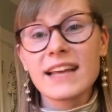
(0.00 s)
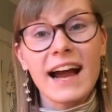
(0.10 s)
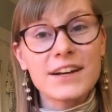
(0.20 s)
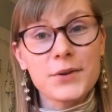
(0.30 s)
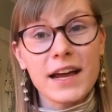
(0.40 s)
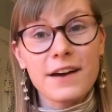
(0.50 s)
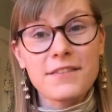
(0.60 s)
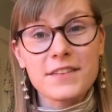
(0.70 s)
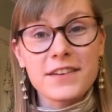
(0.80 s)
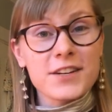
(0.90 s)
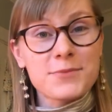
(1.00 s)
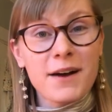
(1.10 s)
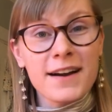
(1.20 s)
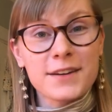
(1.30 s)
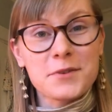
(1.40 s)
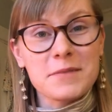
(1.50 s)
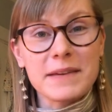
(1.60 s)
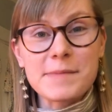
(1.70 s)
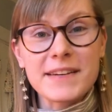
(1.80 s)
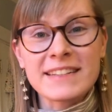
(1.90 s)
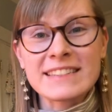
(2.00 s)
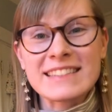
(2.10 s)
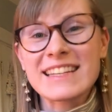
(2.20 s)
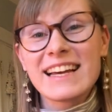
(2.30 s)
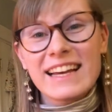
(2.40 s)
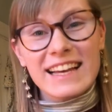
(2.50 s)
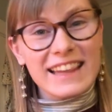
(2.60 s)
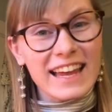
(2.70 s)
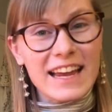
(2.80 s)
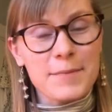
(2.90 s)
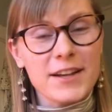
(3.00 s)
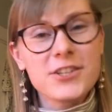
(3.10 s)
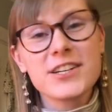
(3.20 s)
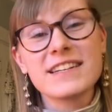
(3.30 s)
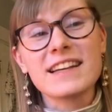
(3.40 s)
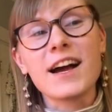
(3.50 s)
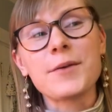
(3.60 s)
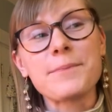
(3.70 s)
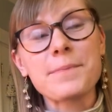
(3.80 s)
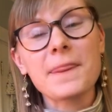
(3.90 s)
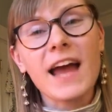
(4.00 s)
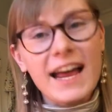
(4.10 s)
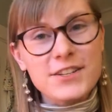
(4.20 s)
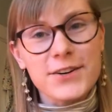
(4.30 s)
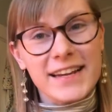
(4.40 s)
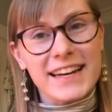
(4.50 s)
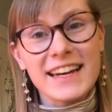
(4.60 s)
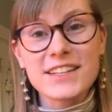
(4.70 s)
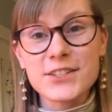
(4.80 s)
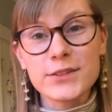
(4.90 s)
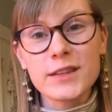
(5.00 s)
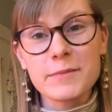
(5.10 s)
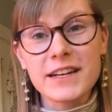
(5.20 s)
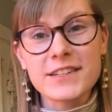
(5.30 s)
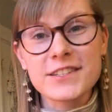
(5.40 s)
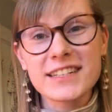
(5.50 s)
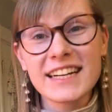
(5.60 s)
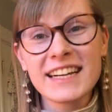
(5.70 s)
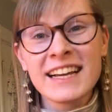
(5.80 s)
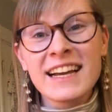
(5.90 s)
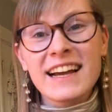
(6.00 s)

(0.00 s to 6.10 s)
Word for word: I don't have the finished product with me because like I mentioned, um, I donated it to the ministry,